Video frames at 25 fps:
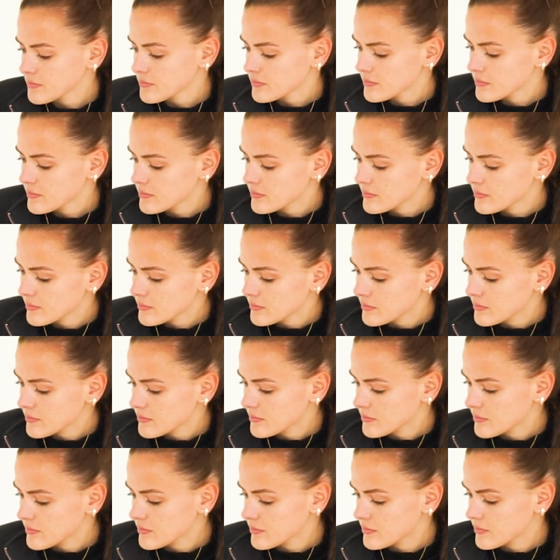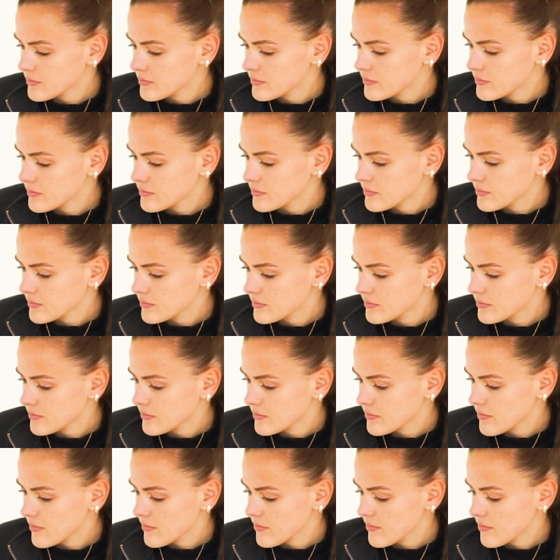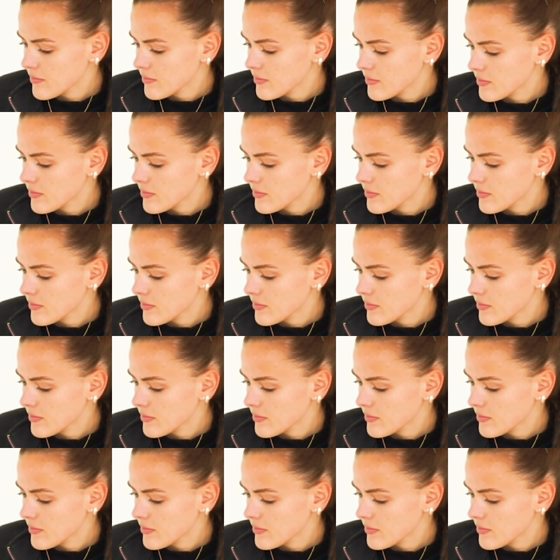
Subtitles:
Nothing is said.